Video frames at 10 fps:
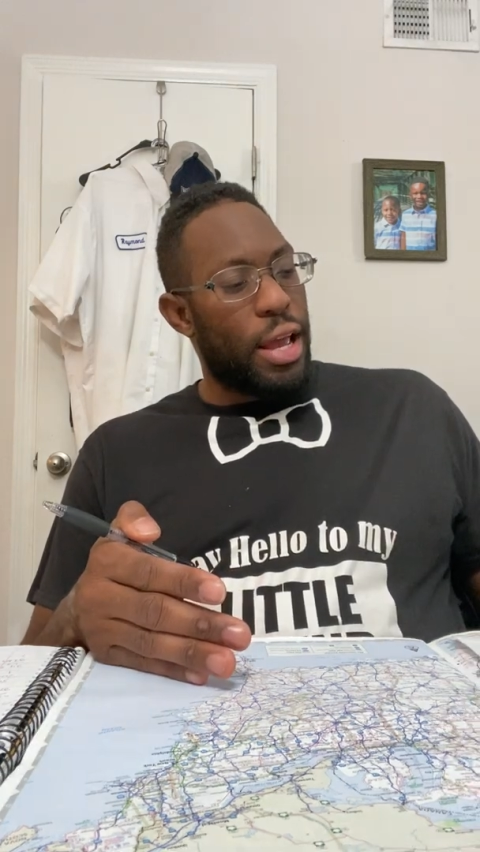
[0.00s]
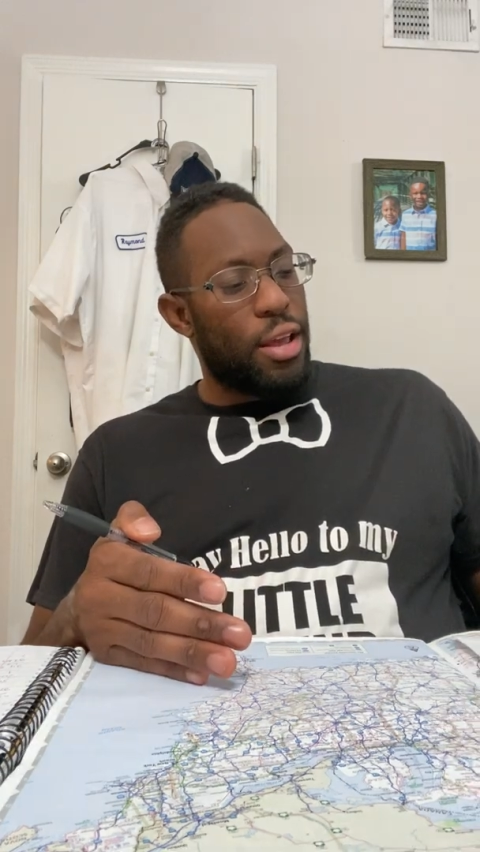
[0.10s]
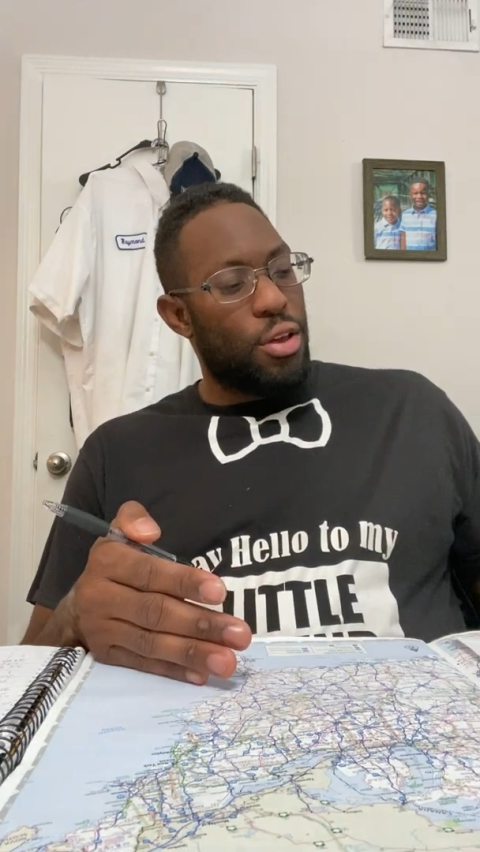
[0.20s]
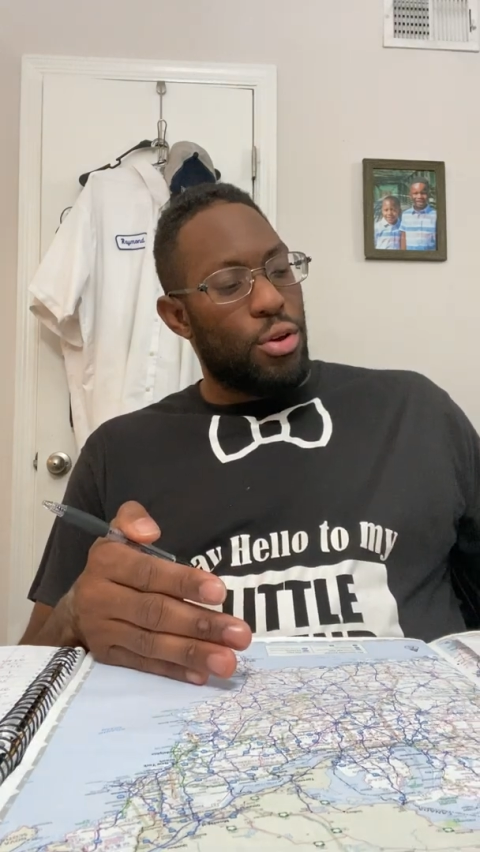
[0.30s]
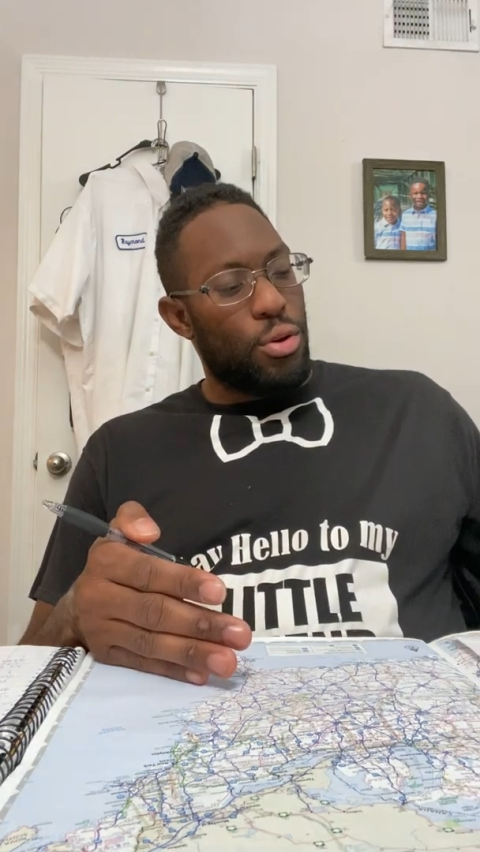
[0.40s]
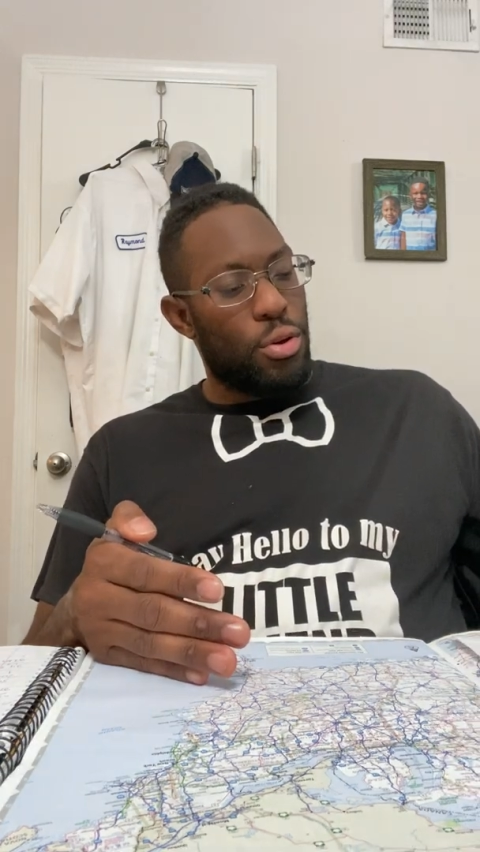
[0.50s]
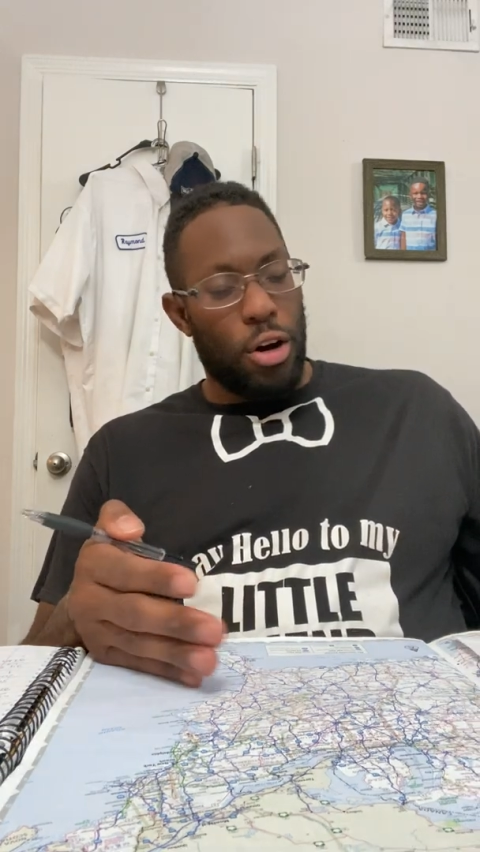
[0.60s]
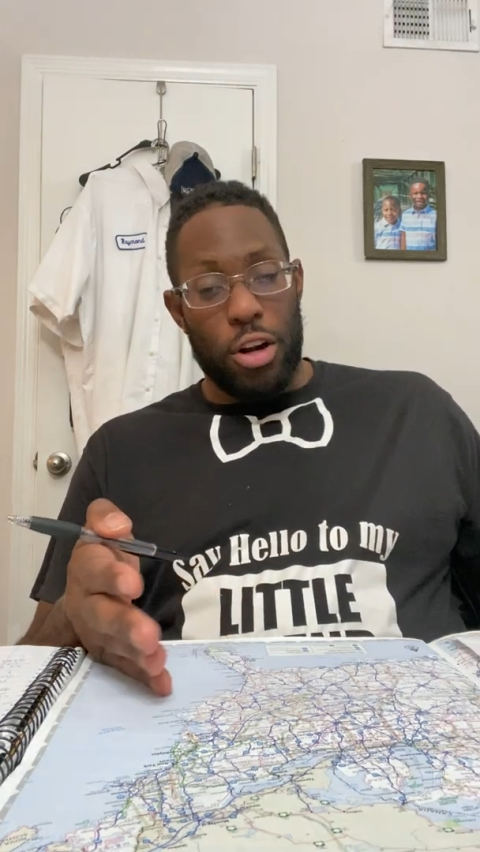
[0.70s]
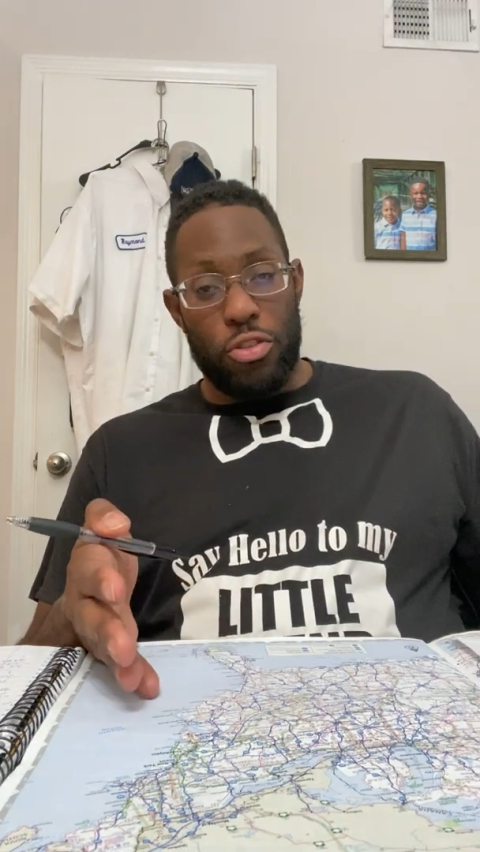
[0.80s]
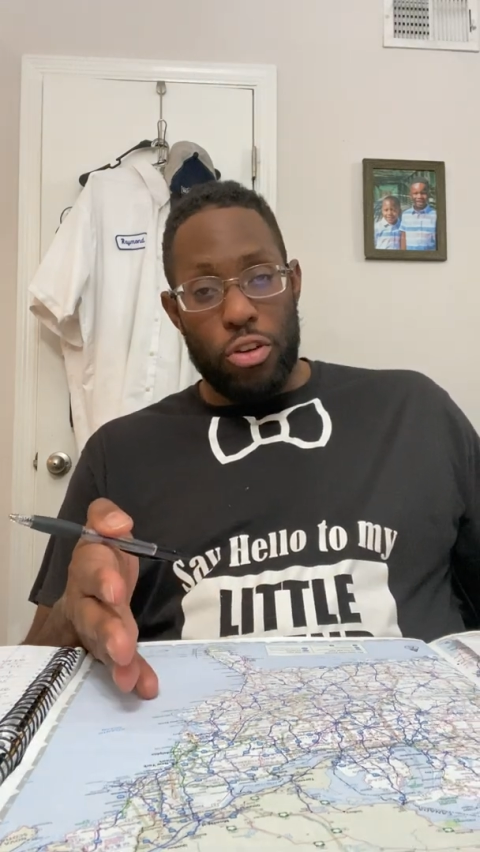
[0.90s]
and you
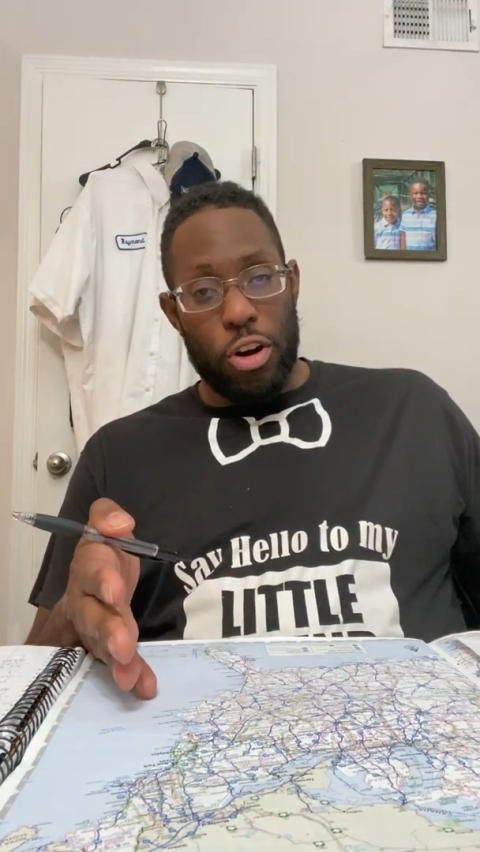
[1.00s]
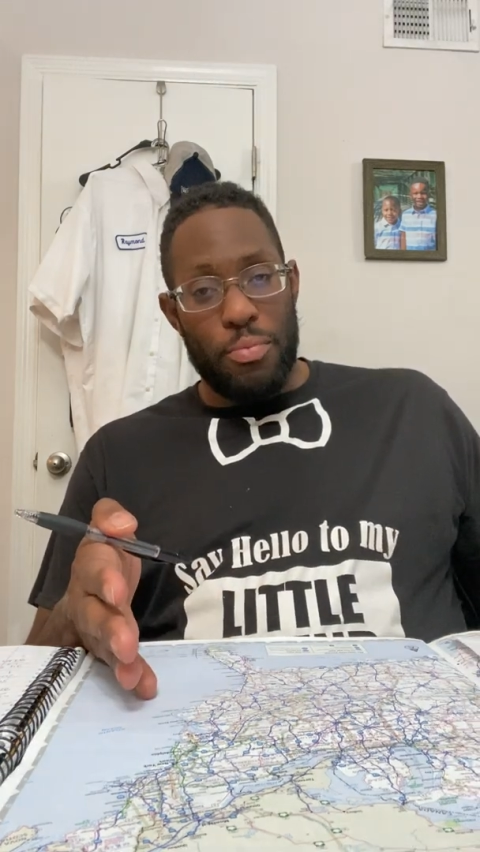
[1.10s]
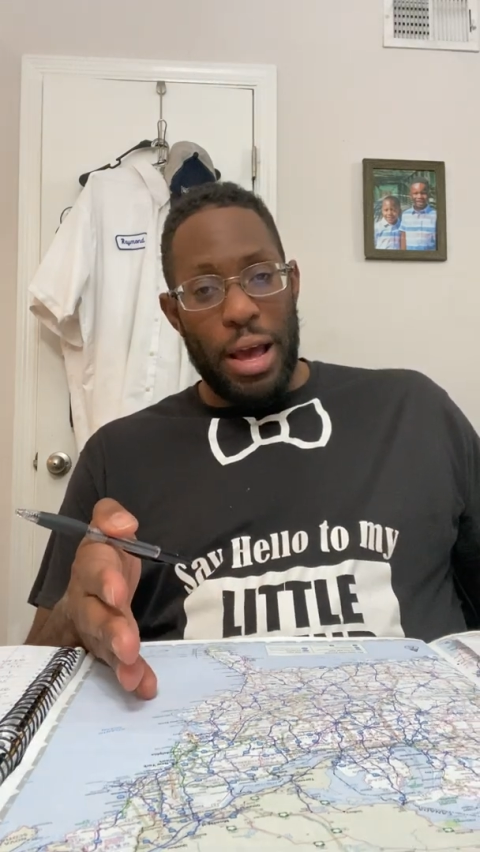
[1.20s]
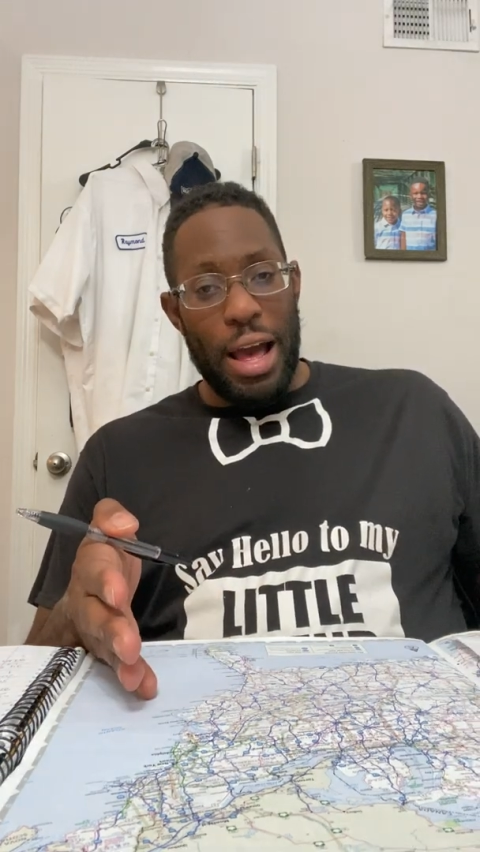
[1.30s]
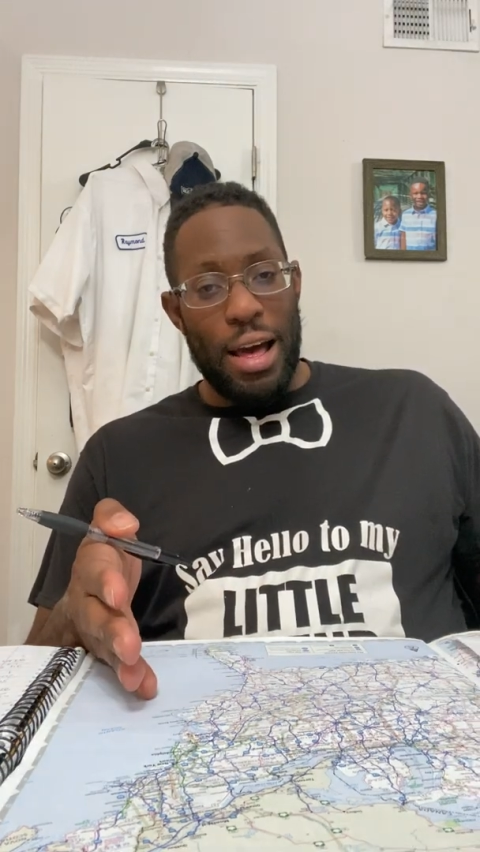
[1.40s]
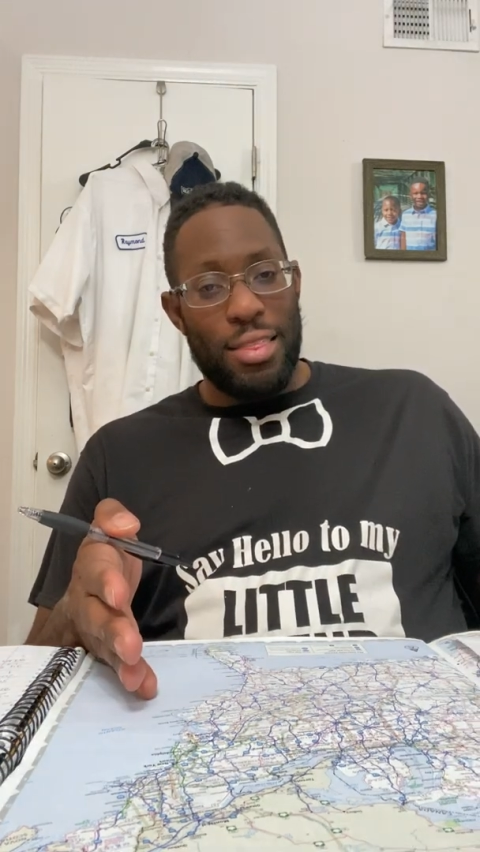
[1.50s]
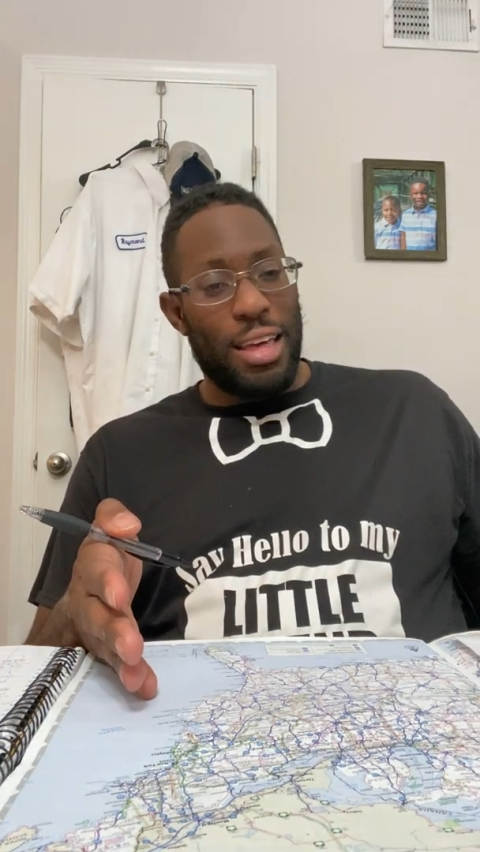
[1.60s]
on Trucker Path